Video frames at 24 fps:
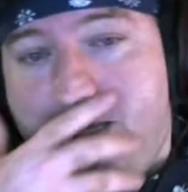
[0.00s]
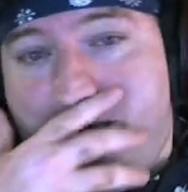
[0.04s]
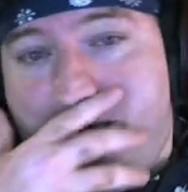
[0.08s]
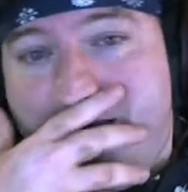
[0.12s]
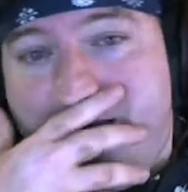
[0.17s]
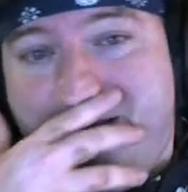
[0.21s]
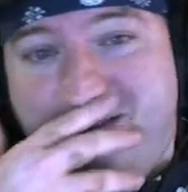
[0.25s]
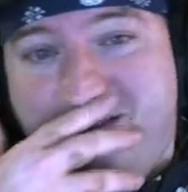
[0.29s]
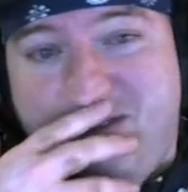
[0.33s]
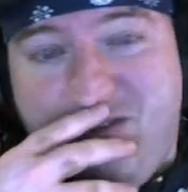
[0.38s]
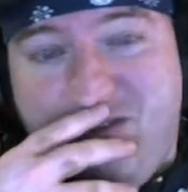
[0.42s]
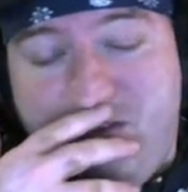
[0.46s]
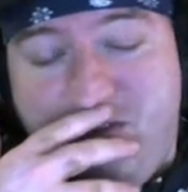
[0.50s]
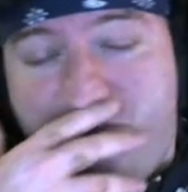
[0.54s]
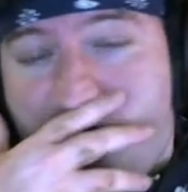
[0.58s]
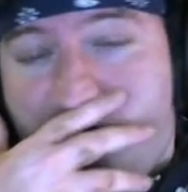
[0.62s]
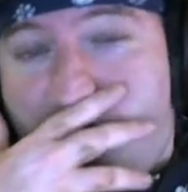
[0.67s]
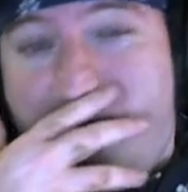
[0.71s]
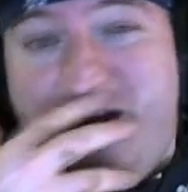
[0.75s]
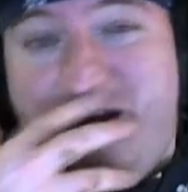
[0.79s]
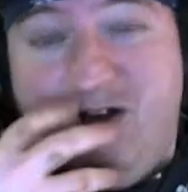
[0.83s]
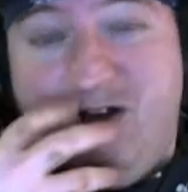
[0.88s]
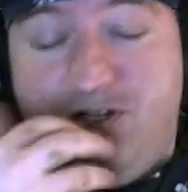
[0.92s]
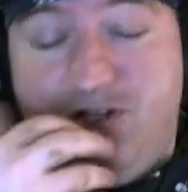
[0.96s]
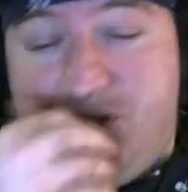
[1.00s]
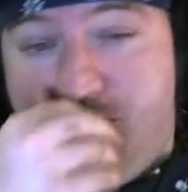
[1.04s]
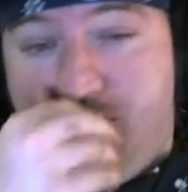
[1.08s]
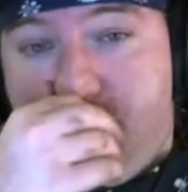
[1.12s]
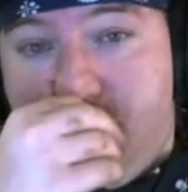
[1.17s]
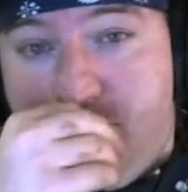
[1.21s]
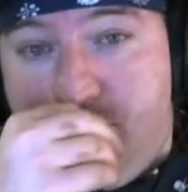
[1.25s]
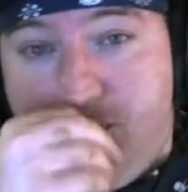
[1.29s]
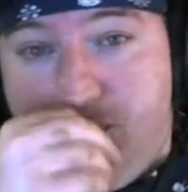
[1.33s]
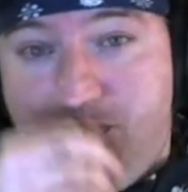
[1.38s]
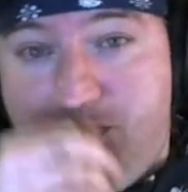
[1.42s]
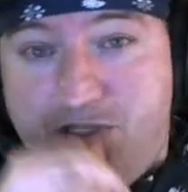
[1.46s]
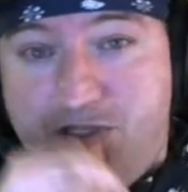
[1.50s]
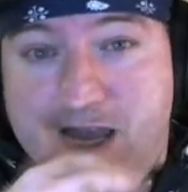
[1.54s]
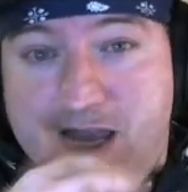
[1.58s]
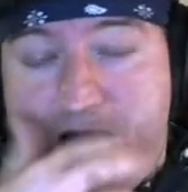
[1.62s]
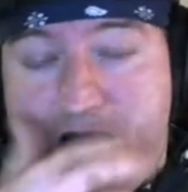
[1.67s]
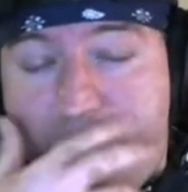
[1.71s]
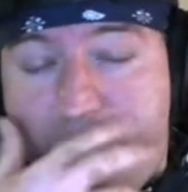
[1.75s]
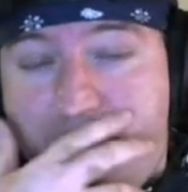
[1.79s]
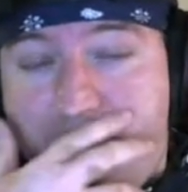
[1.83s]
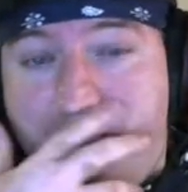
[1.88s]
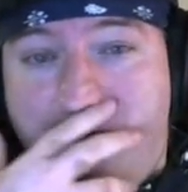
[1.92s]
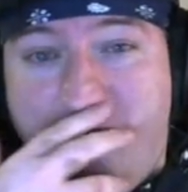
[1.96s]
So you throw a Harrison Jones
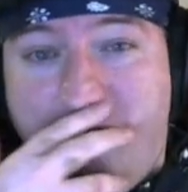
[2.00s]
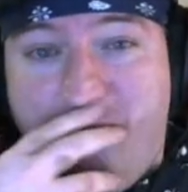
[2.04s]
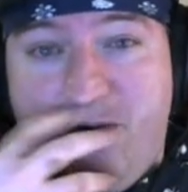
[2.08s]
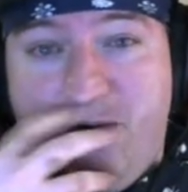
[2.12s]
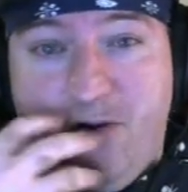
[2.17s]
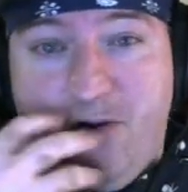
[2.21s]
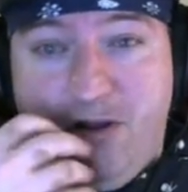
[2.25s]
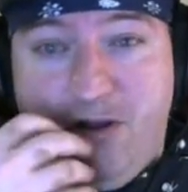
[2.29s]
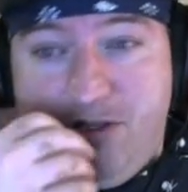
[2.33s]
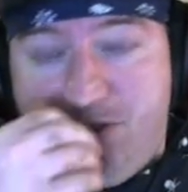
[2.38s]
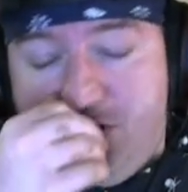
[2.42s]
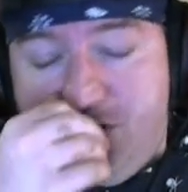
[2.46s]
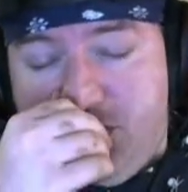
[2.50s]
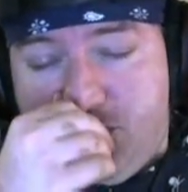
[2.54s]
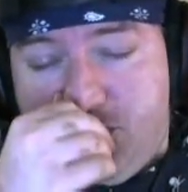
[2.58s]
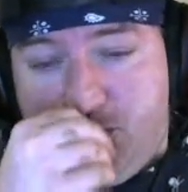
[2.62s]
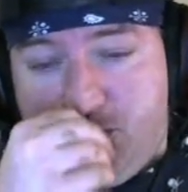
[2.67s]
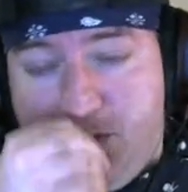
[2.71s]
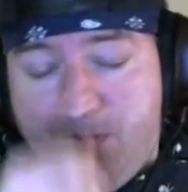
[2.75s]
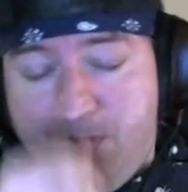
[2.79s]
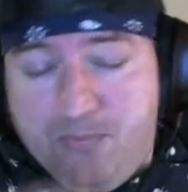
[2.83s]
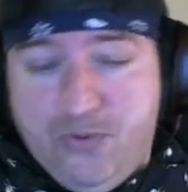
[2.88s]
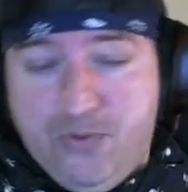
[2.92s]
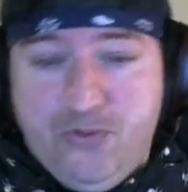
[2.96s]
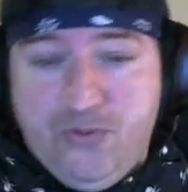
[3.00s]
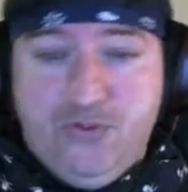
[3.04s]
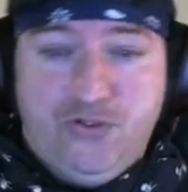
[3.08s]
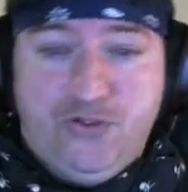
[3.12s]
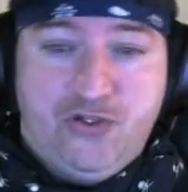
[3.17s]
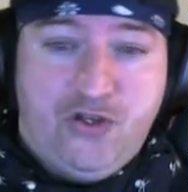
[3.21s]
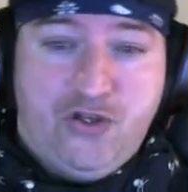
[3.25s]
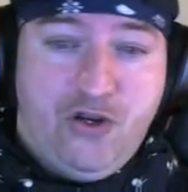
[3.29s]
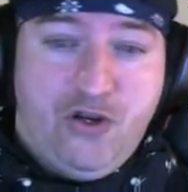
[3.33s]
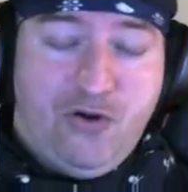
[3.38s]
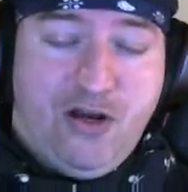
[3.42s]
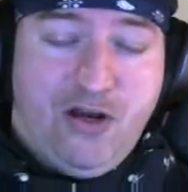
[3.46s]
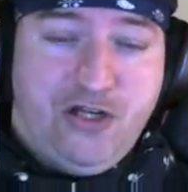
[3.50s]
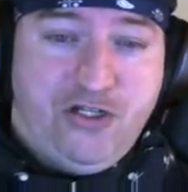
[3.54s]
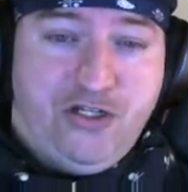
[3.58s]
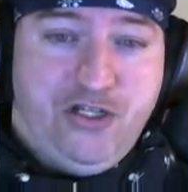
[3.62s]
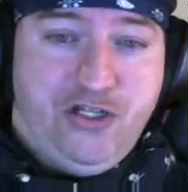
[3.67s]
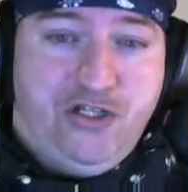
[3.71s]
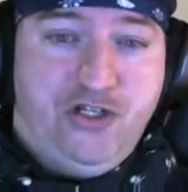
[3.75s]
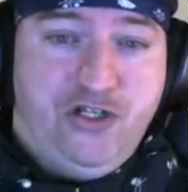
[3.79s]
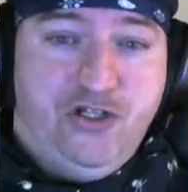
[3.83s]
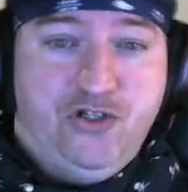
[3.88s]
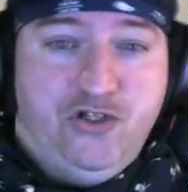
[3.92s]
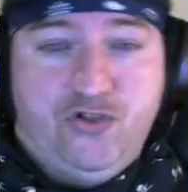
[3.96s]
down or acidic swamp ooze,
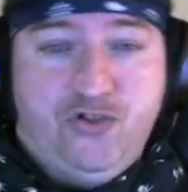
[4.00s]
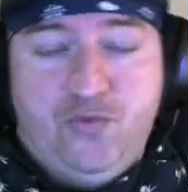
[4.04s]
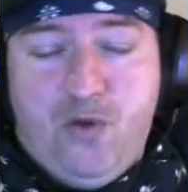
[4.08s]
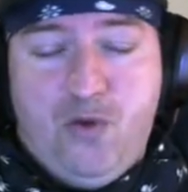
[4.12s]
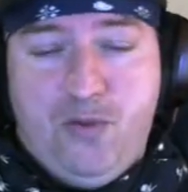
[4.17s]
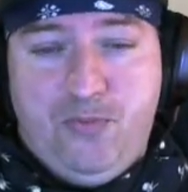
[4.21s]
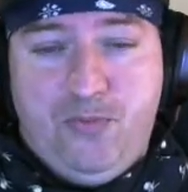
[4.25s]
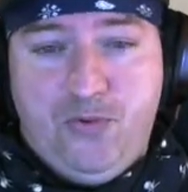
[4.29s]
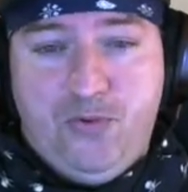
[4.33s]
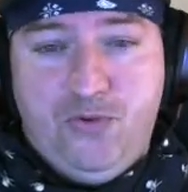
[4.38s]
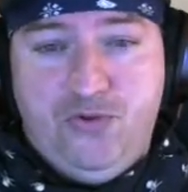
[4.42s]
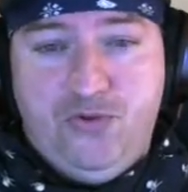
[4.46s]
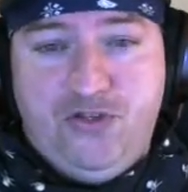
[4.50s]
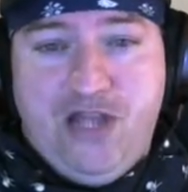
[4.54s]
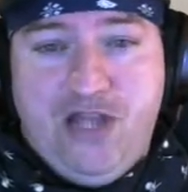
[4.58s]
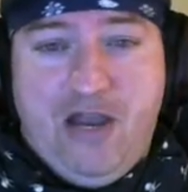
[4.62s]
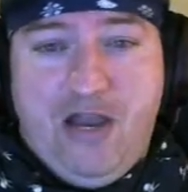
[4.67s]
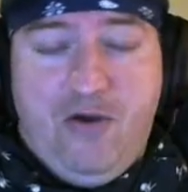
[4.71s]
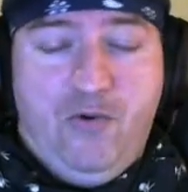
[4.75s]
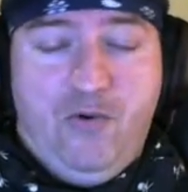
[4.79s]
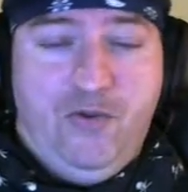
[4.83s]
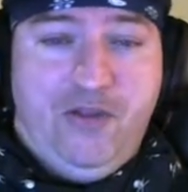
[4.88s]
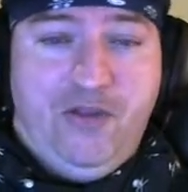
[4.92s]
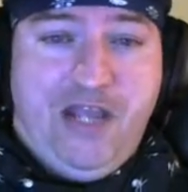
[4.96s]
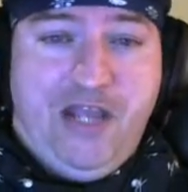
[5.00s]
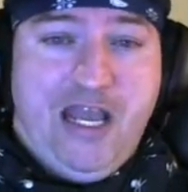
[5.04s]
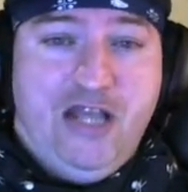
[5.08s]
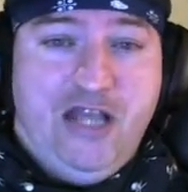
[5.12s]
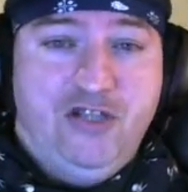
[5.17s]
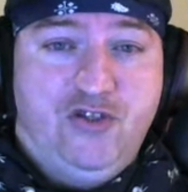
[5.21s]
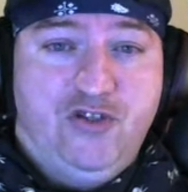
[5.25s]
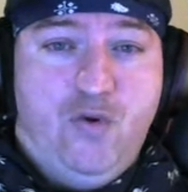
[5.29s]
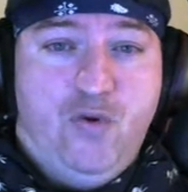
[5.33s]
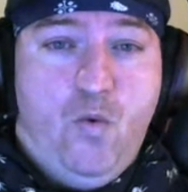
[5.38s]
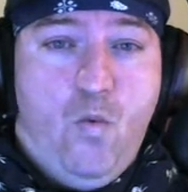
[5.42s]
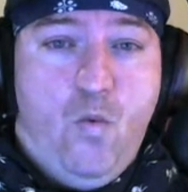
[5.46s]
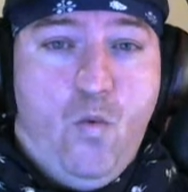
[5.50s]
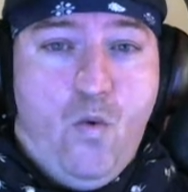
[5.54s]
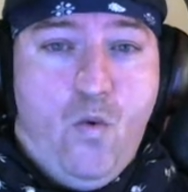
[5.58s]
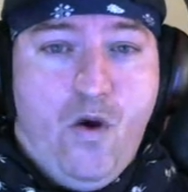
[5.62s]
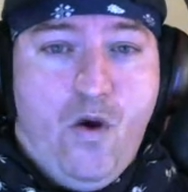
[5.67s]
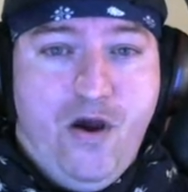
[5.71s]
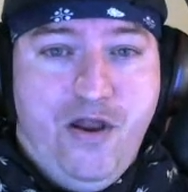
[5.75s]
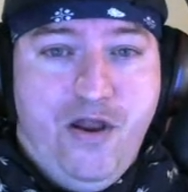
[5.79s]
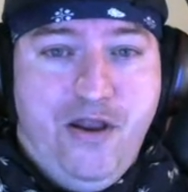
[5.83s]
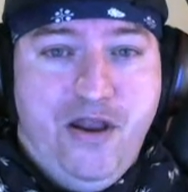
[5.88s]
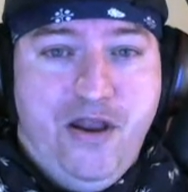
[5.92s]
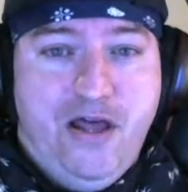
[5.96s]
congratulations, your swamp ooze now only has
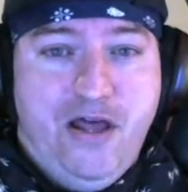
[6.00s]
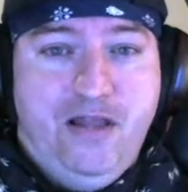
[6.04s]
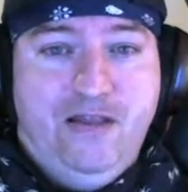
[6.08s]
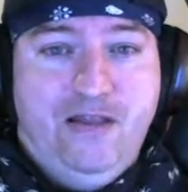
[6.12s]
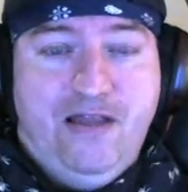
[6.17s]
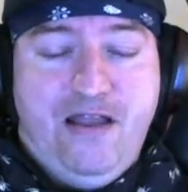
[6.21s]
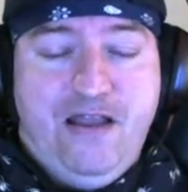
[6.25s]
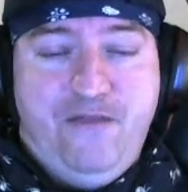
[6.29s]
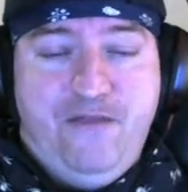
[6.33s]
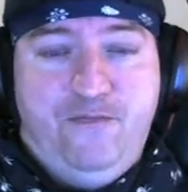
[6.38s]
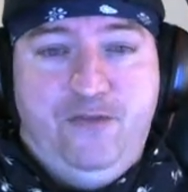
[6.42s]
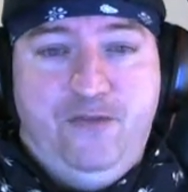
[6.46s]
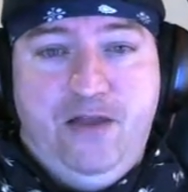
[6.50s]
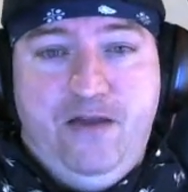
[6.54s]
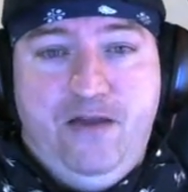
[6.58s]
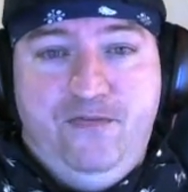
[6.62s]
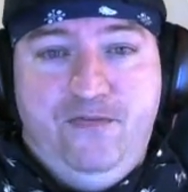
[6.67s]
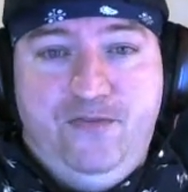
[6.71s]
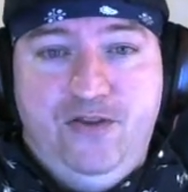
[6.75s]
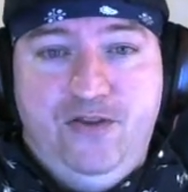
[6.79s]
1 life left.